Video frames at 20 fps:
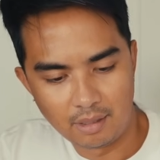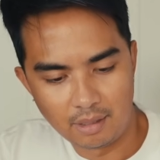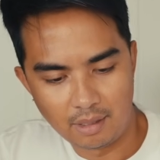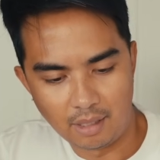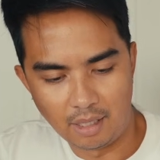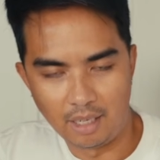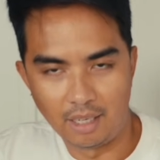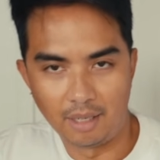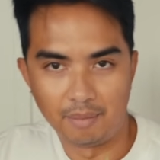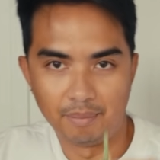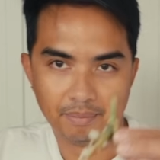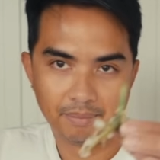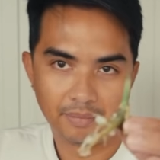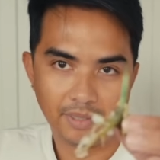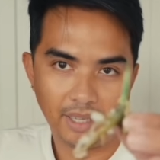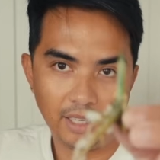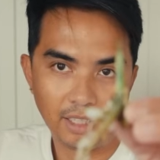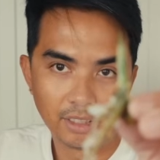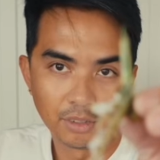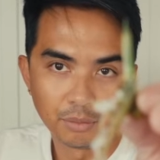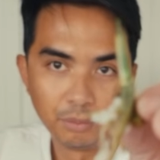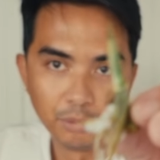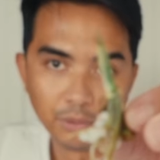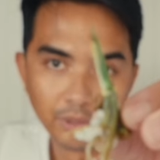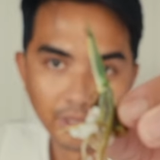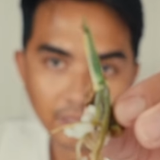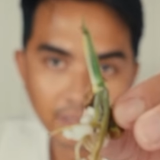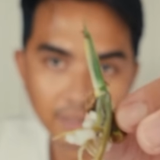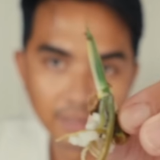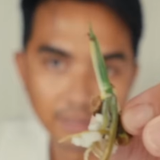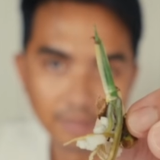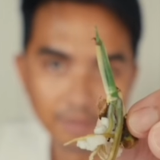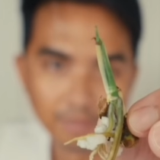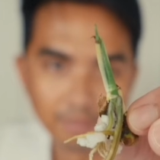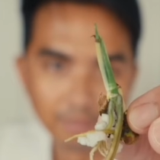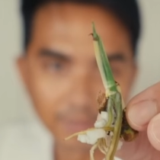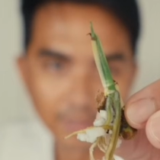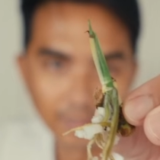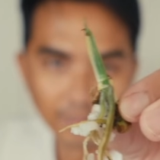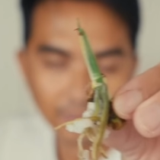And it's rooting.
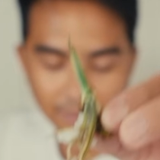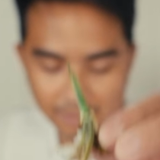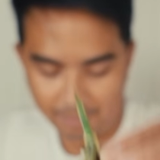So